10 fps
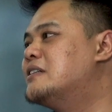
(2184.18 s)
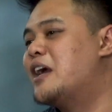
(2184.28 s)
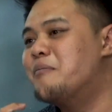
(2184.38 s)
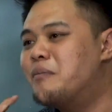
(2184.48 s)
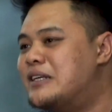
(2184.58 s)

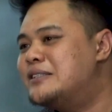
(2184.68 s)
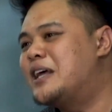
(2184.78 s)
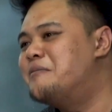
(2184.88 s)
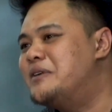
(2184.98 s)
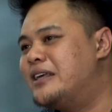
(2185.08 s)
And please
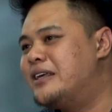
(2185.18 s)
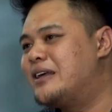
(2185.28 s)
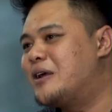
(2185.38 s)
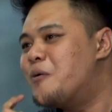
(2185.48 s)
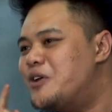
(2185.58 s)
tell me,
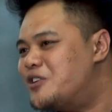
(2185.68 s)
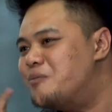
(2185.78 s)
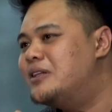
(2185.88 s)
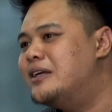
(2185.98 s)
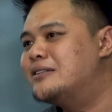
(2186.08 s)
which
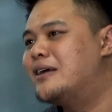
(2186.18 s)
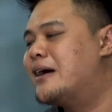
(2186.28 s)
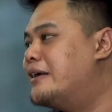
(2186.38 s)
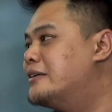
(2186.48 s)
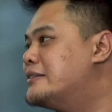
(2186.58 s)
building is the
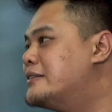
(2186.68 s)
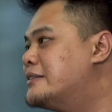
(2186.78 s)
highest?